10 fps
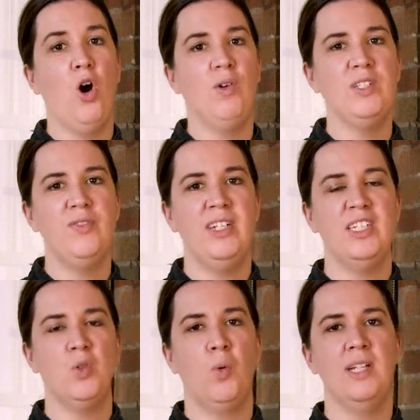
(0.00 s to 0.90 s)
always
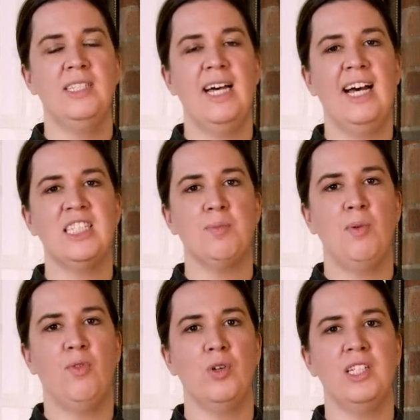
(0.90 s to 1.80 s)
finish one task
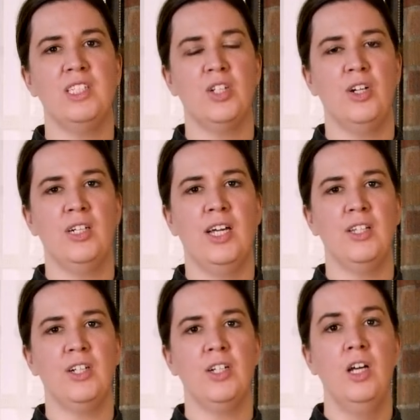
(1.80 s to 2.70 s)
before they start
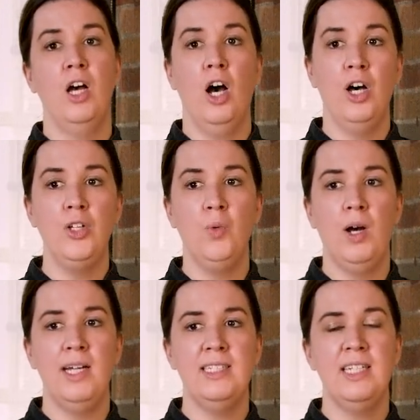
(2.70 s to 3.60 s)
another.
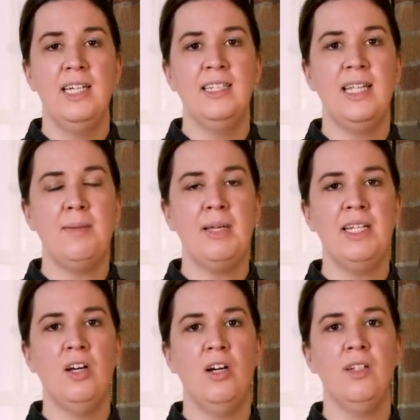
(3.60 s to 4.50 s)
Otherwise, they
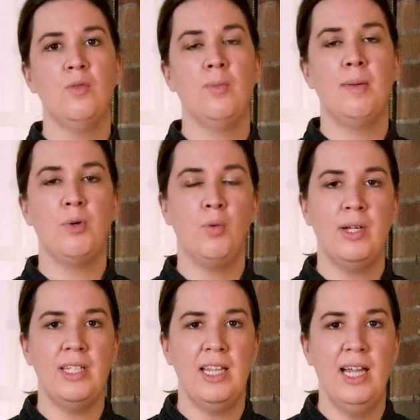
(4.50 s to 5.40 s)
may not remember
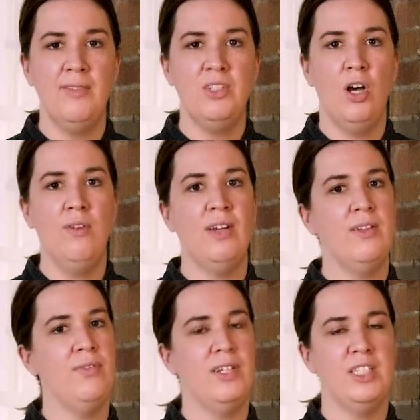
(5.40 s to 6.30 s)
where they left off
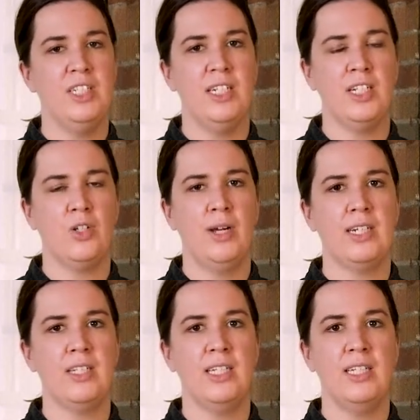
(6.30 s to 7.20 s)
and finish it
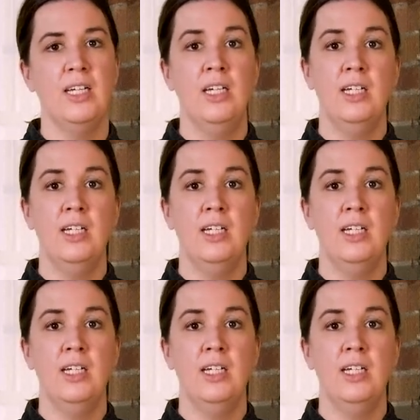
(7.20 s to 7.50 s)
incorrectly.